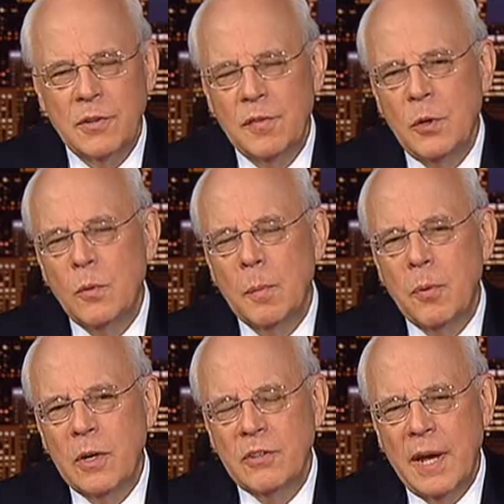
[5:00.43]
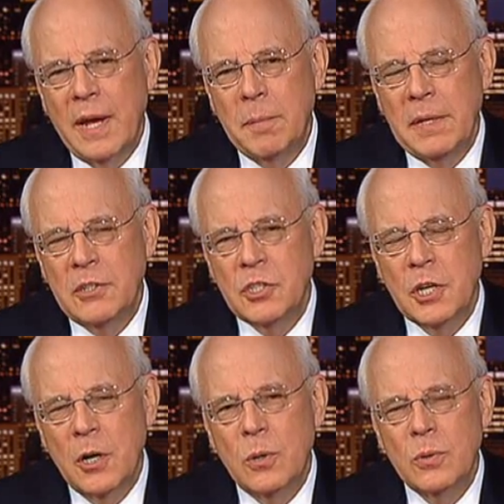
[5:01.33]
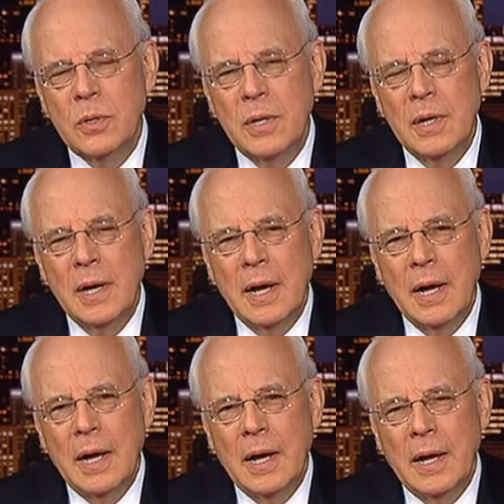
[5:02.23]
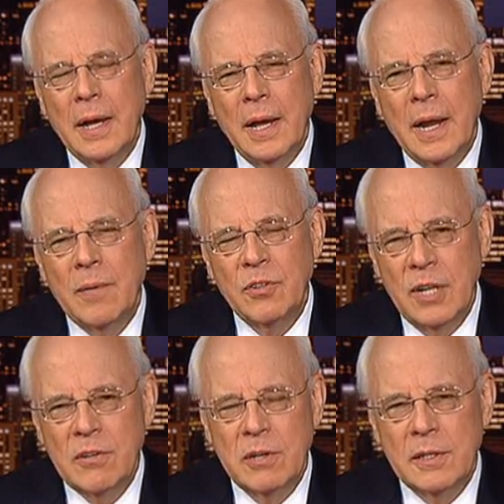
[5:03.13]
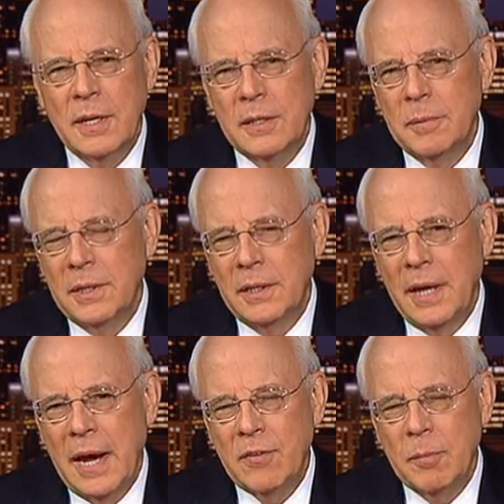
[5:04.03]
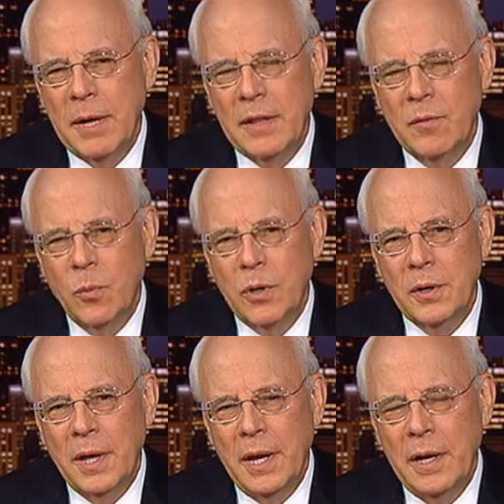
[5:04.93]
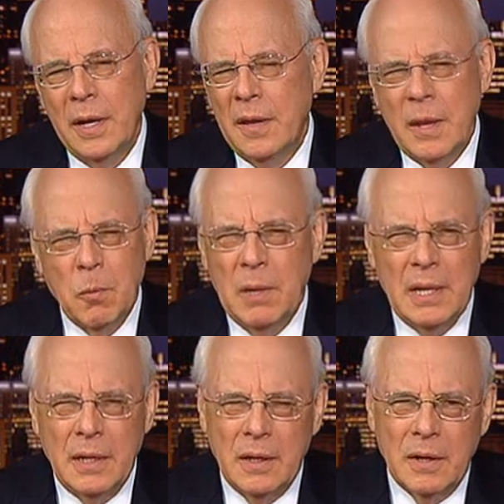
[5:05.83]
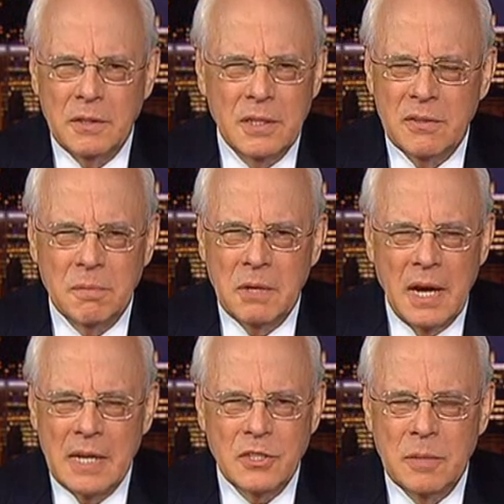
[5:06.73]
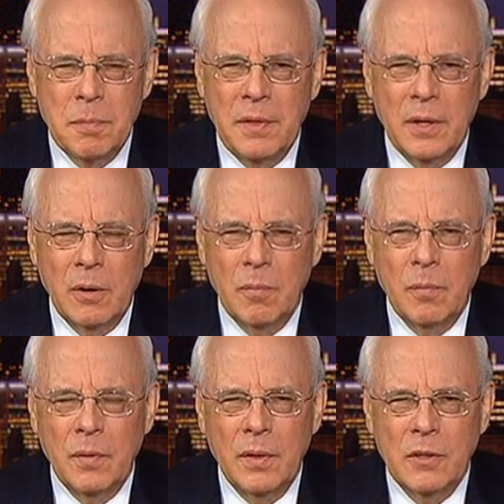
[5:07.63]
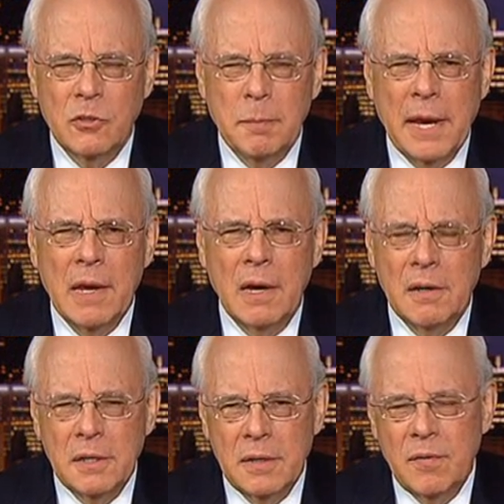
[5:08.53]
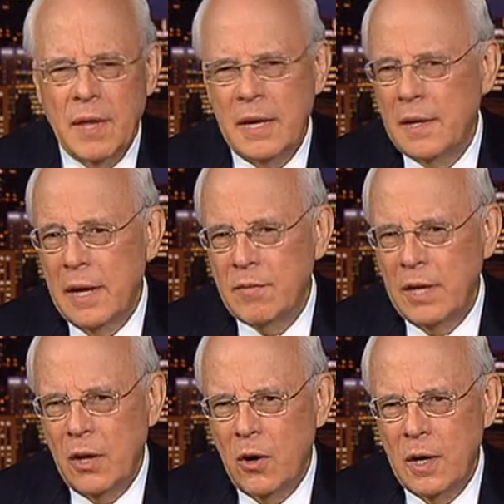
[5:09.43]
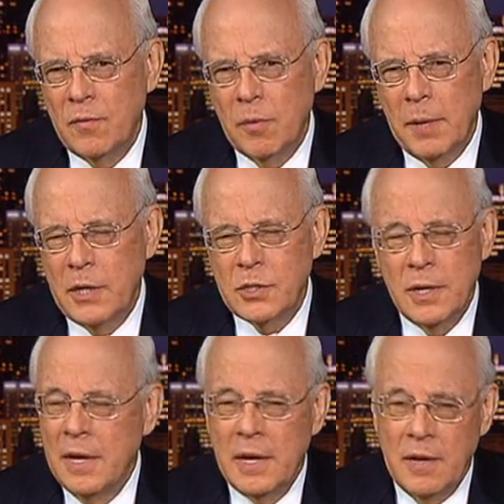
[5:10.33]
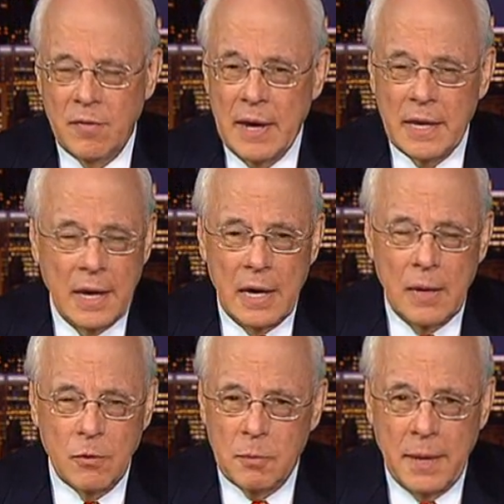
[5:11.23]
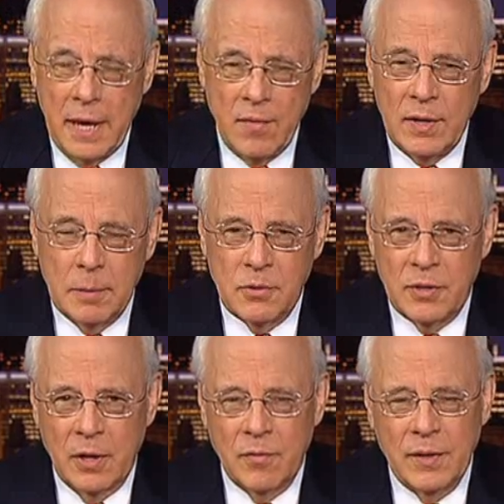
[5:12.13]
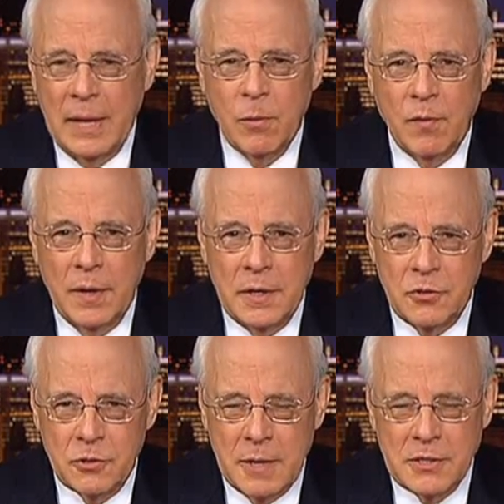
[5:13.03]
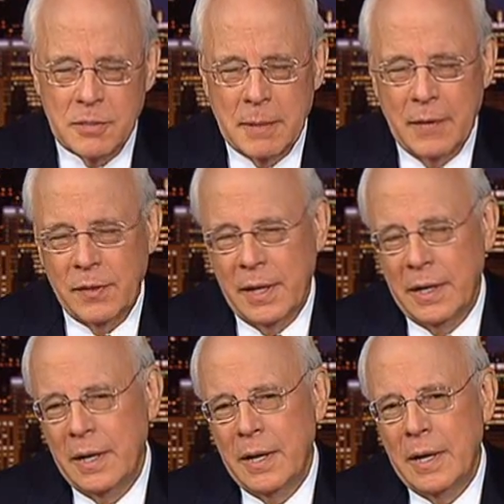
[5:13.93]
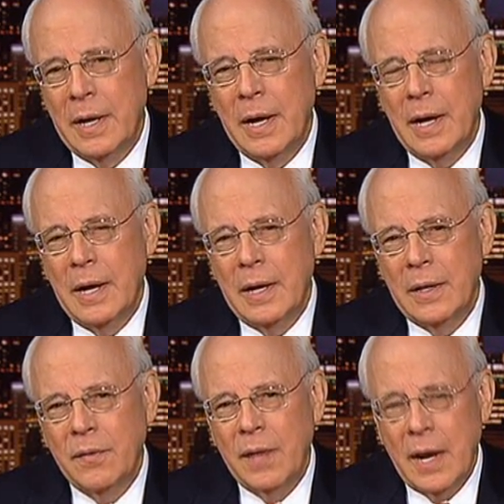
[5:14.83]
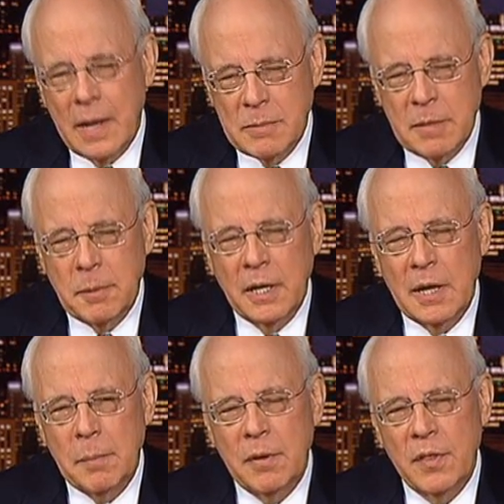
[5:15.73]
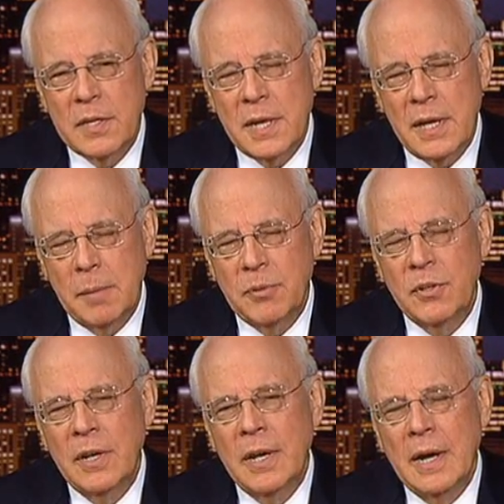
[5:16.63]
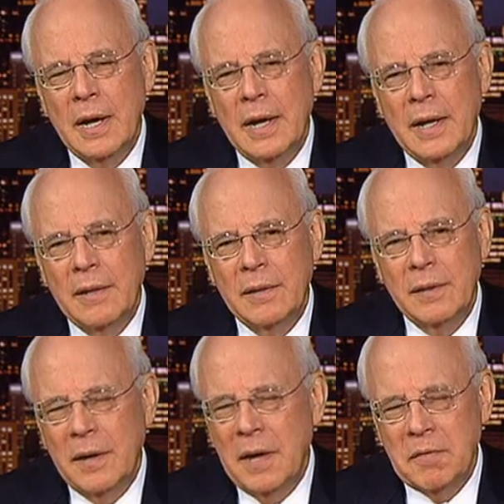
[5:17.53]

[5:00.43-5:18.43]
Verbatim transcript: The few reports I had been shown, uh, and I've since looked at them in the aftermath of Watergate, they really are just gossip. They're, they're speculative. They didn't have any hard information. In fact, Kennedy was behaving himself, and they were very distressed about that. Uh, that comes up on a couple of the tapes, uh, that they're not